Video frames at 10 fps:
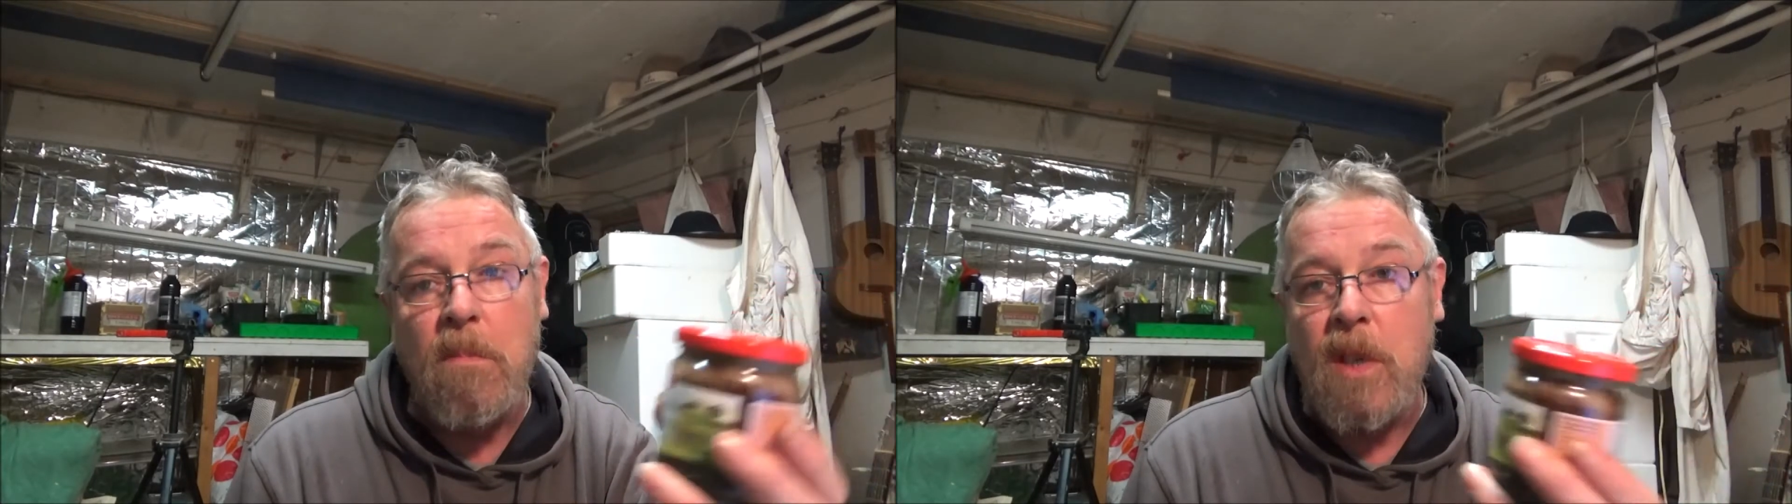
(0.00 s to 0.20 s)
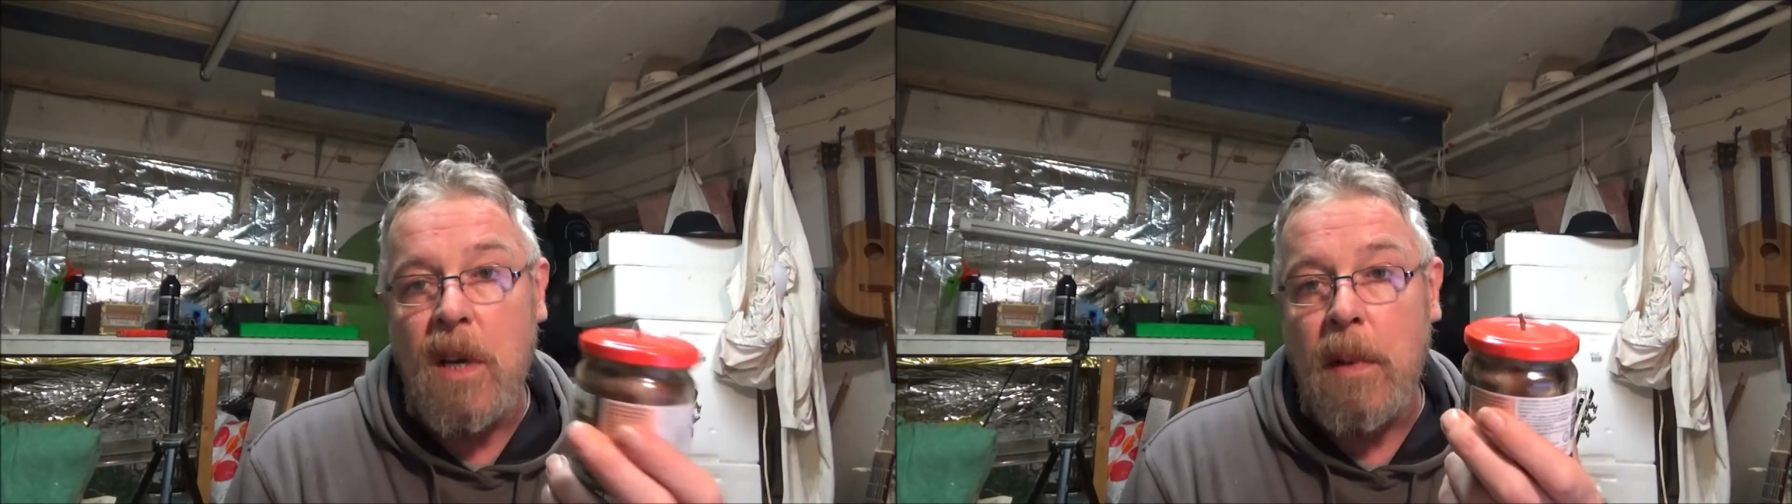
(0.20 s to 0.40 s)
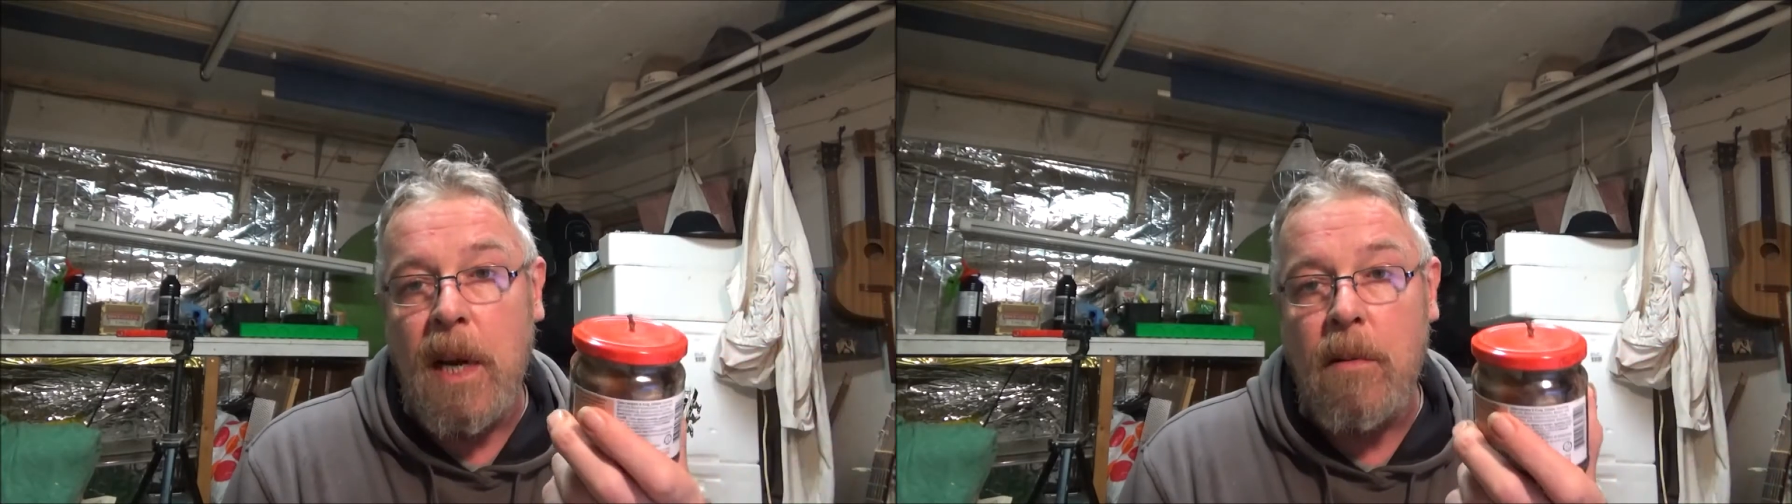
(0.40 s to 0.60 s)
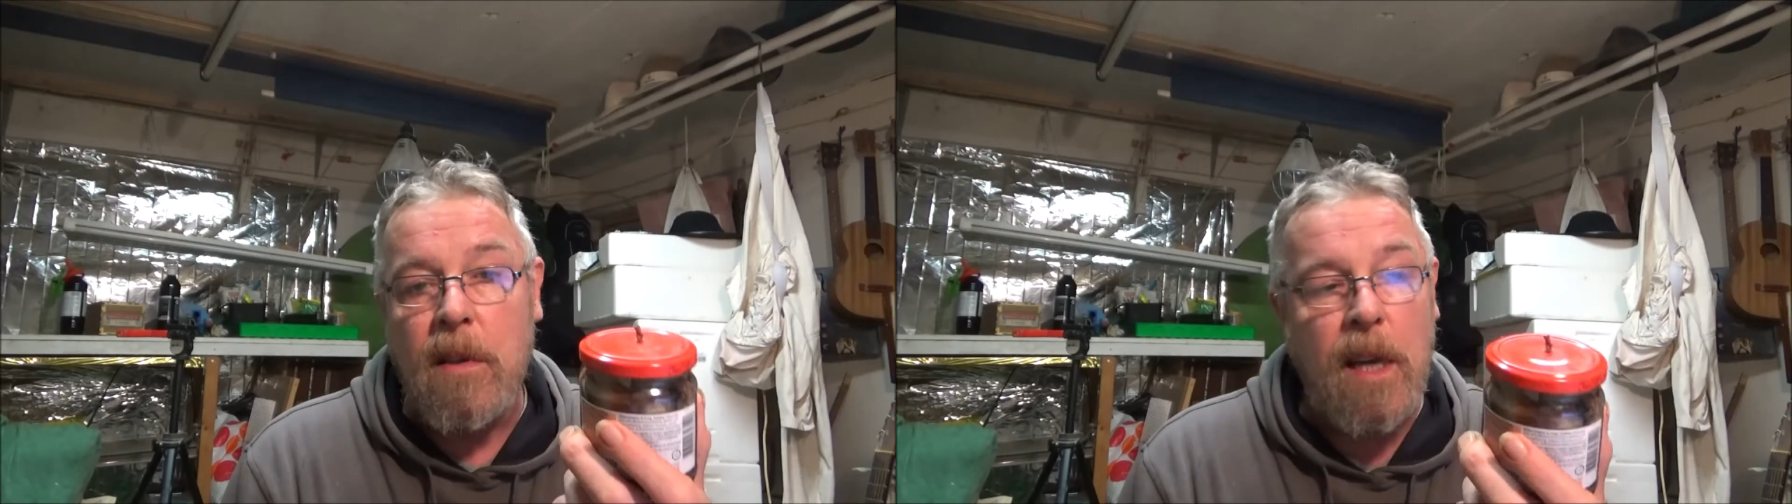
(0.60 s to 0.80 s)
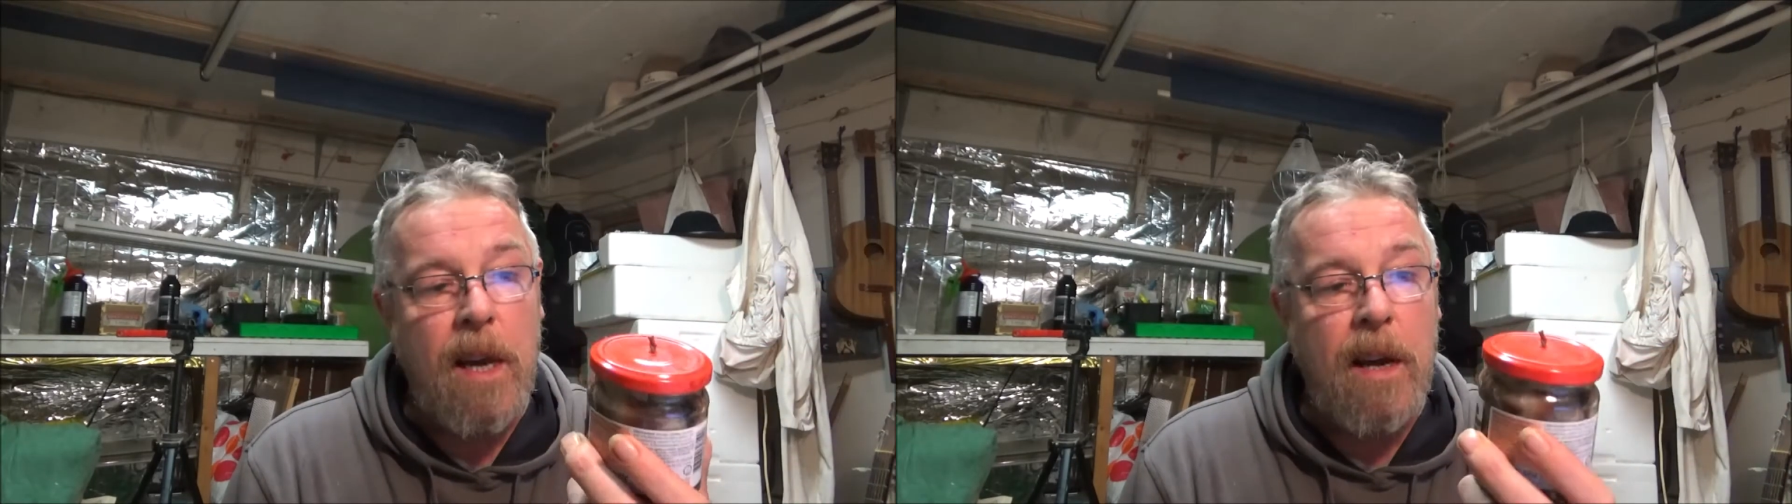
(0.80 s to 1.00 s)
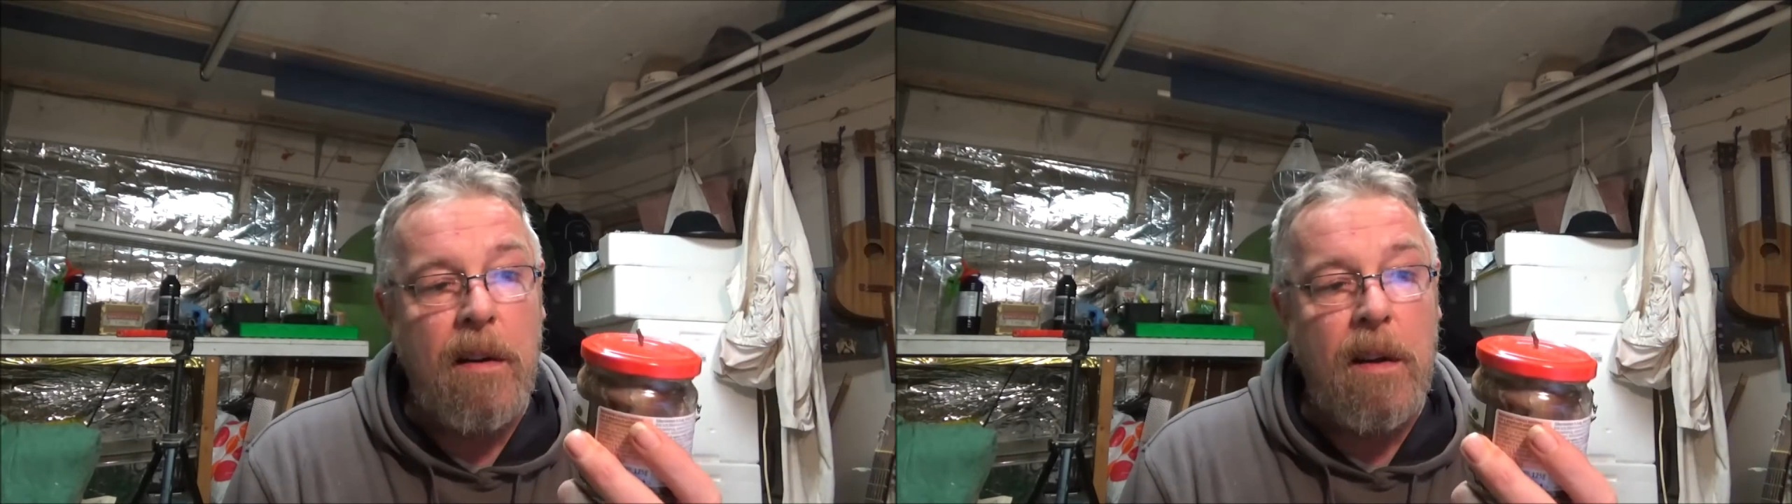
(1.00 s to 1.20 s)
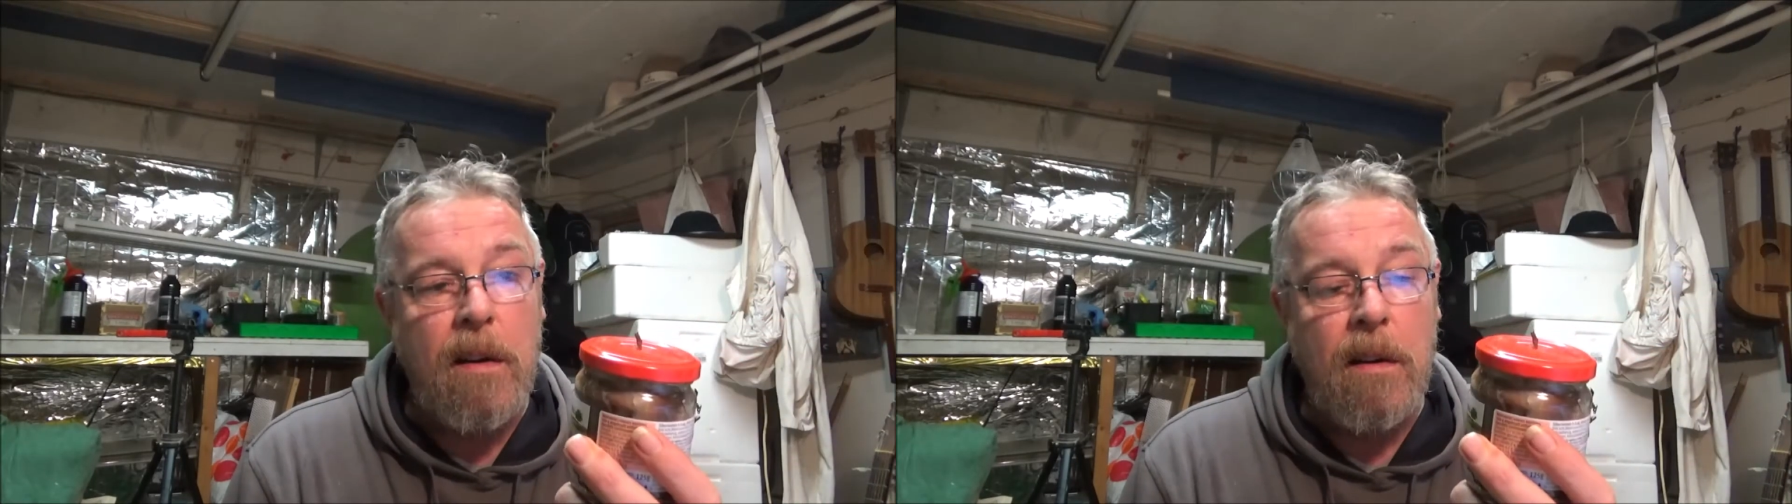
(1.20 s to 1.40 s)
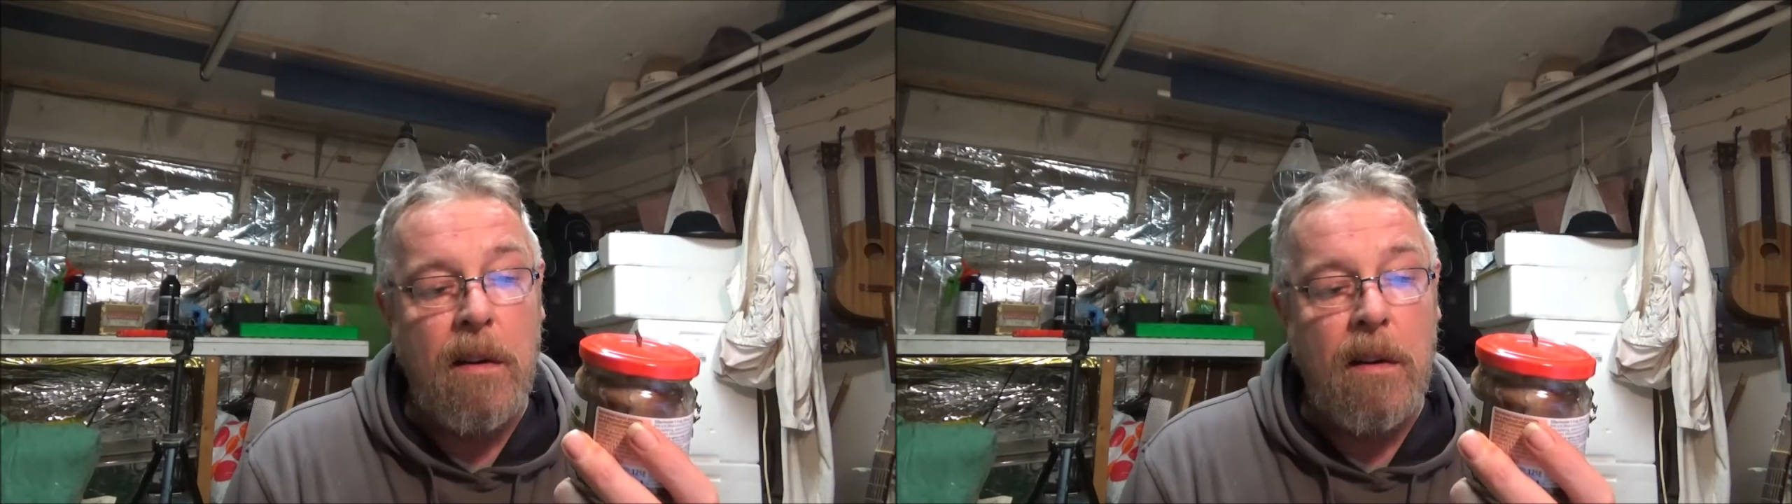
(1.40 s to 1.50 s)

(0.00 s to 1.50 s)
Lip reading: see how many hours I get out of it.